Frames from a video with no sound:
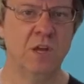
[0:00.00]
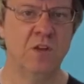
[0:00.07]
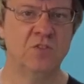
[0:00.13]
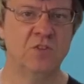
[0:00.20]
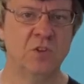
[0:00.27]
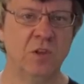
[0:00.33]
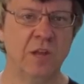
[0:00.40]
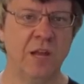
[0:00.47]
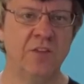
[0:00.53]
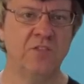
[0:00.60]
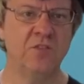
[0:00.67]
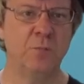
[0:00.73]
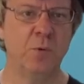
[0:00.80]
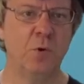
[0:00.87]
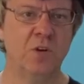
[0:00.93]
Still, our
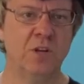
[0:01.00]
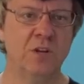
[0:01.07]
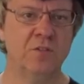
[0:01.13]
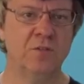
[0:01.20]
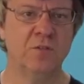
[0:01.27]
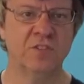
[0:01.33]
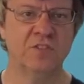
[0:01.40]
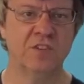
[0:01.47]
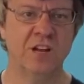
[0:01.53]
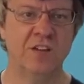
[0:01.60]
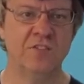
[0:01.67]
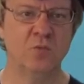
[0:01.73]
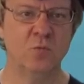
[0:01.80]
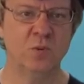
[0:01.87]
support is for Assange the